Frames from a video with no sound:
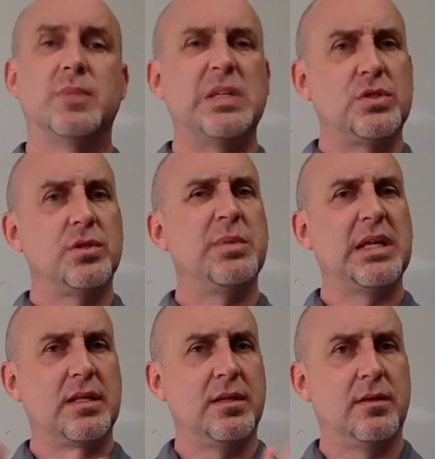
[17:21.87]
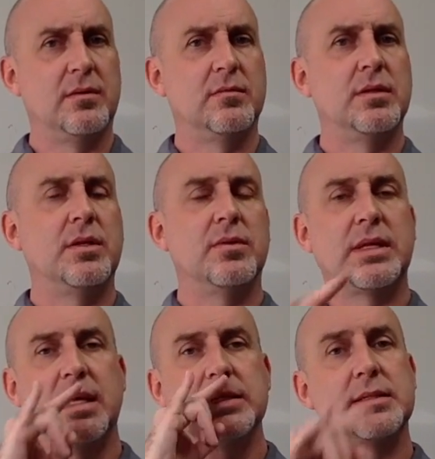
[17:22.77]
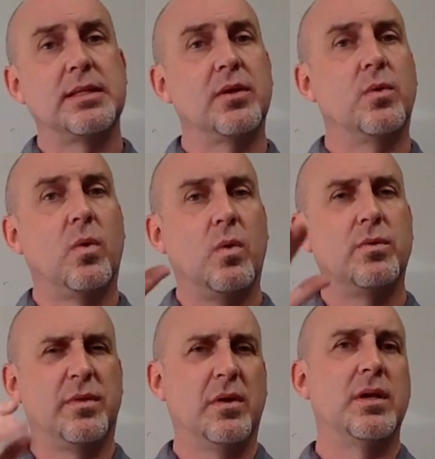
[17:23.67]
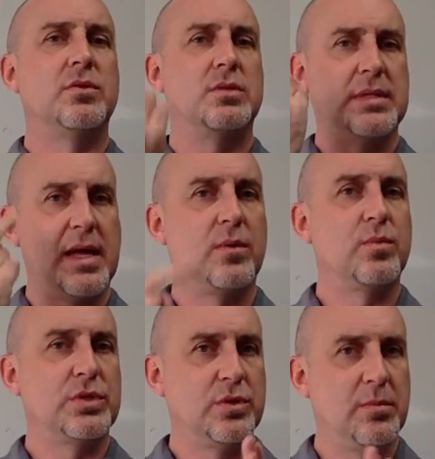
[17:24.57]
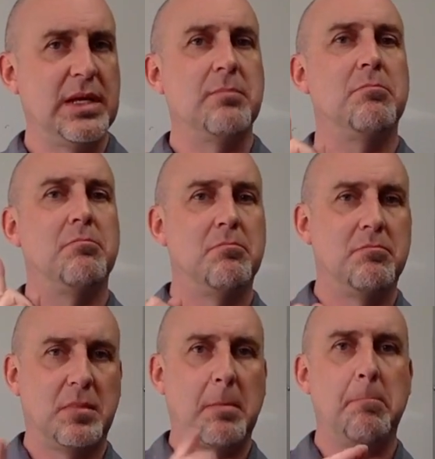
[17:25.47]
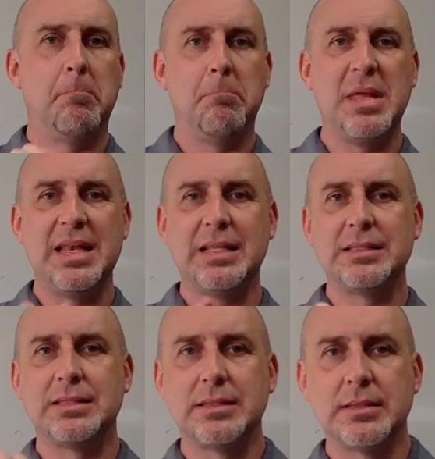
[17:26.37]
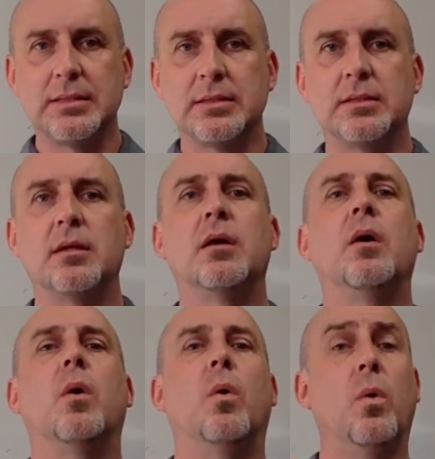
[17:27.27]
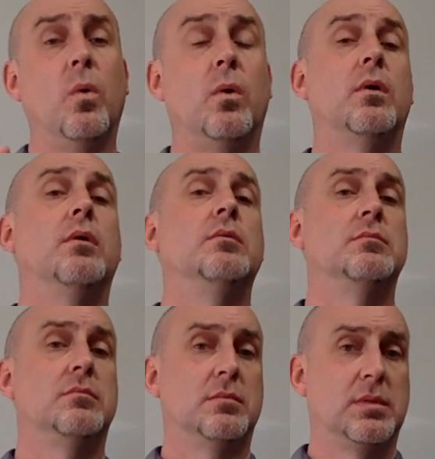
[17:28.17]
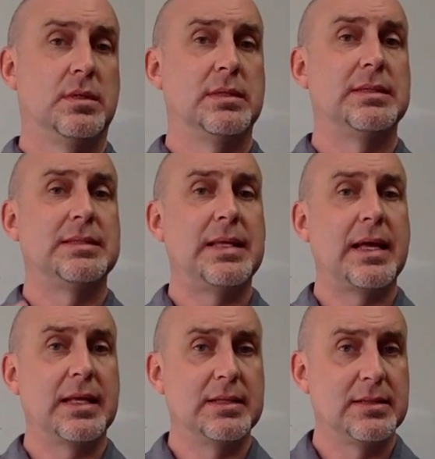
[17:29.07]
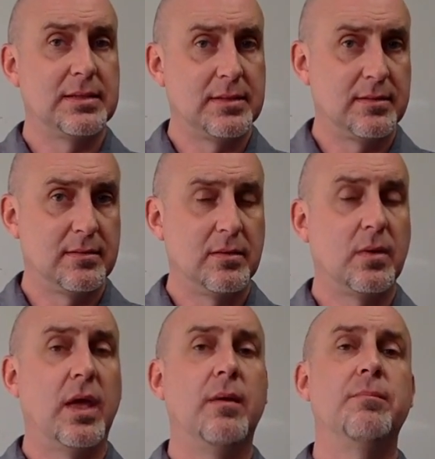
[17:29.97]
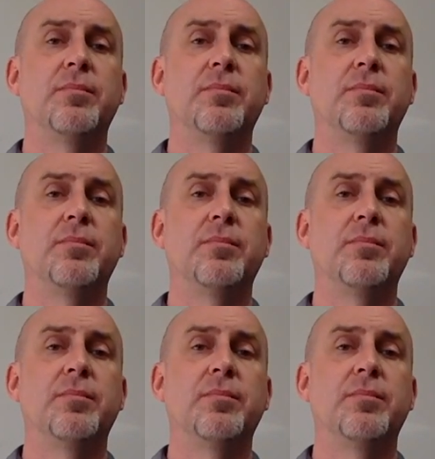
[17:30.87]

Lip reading: It should be clear. The kids, as they grow older, they'll understand what you mean. Minutes or seconds, okay?